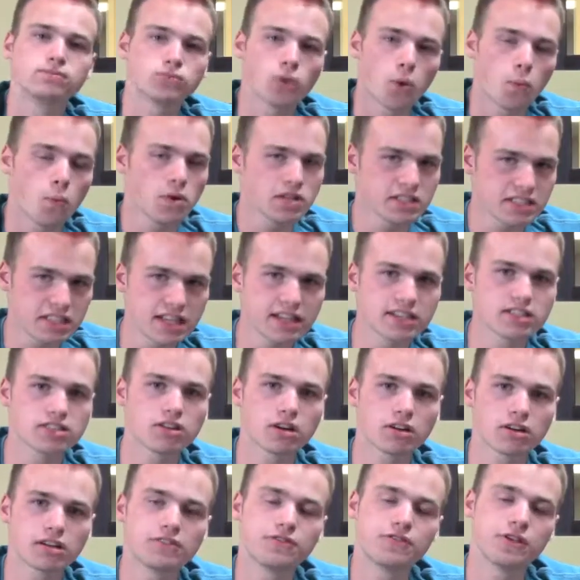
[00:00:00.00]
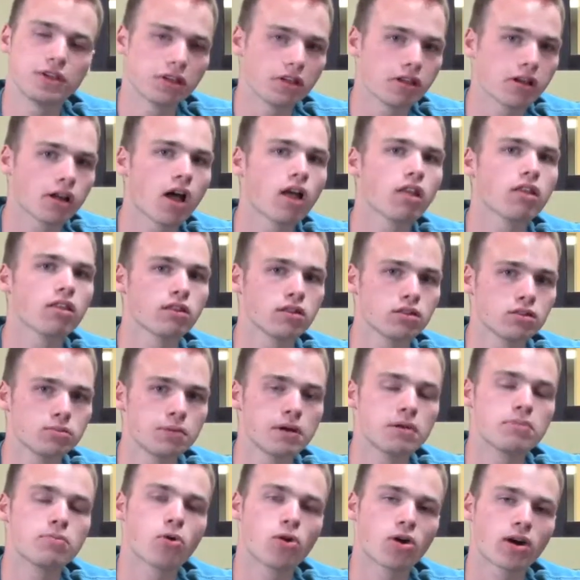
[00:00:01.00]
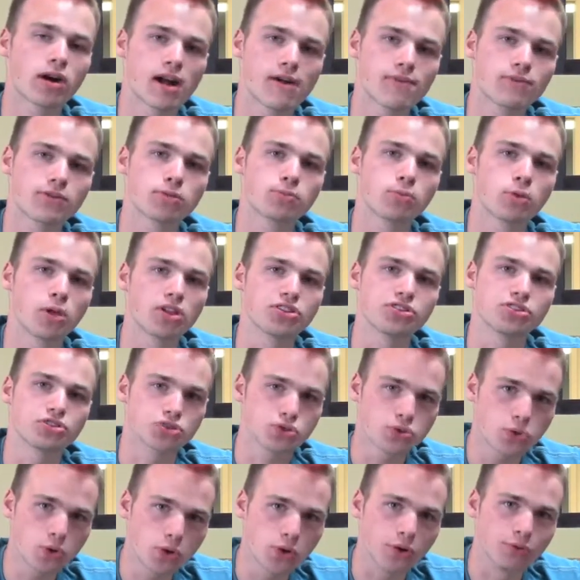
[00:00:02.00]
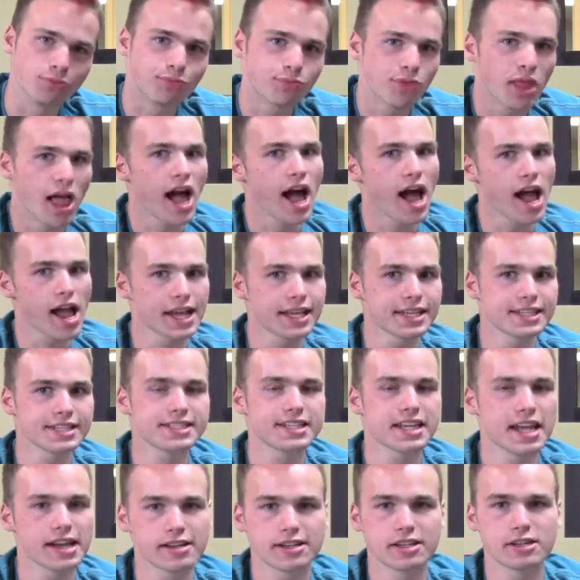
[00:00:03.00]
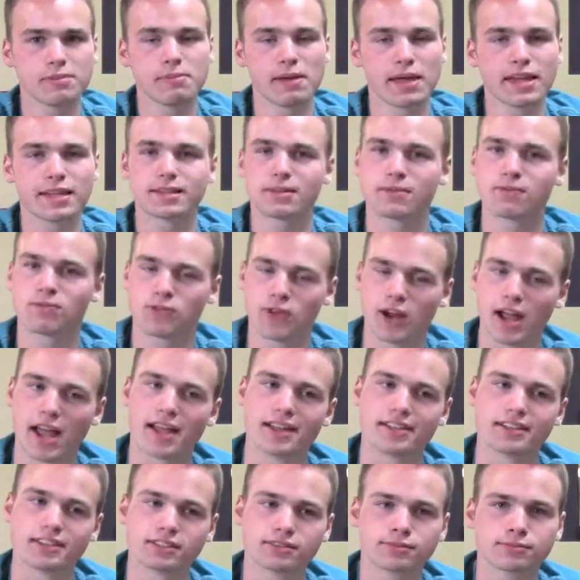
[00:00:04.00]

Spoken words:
Once I started feeling a little bit more comfortable at school, I decided to make some friends.